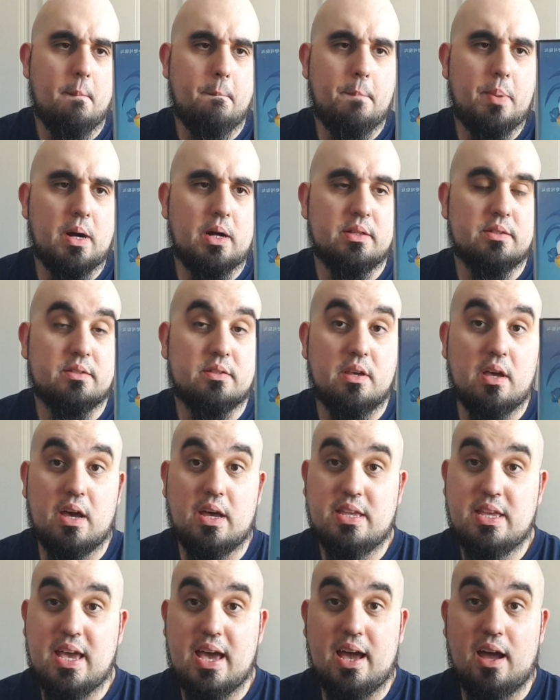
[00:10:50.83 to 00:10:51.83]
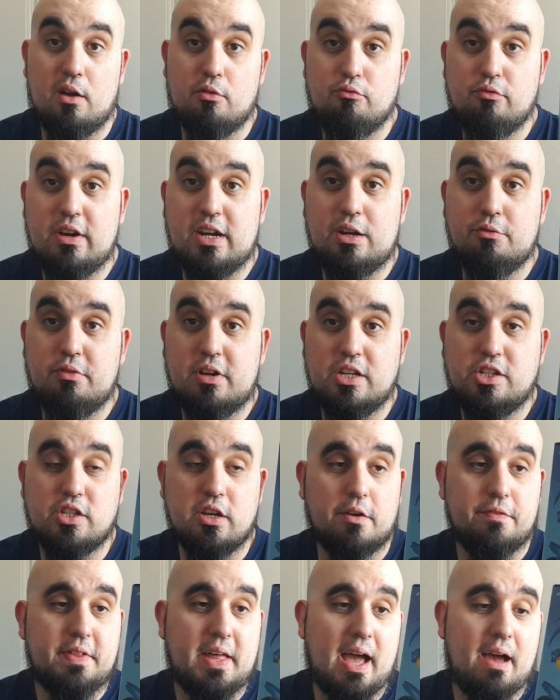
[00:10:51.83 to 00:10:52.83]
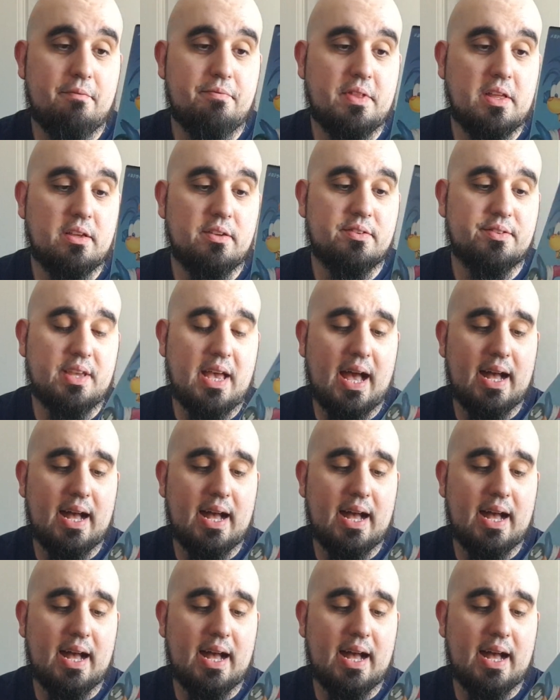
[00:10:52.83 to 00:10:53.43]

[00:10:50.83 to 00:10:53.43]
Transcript: But yeah, really chuffed to have this.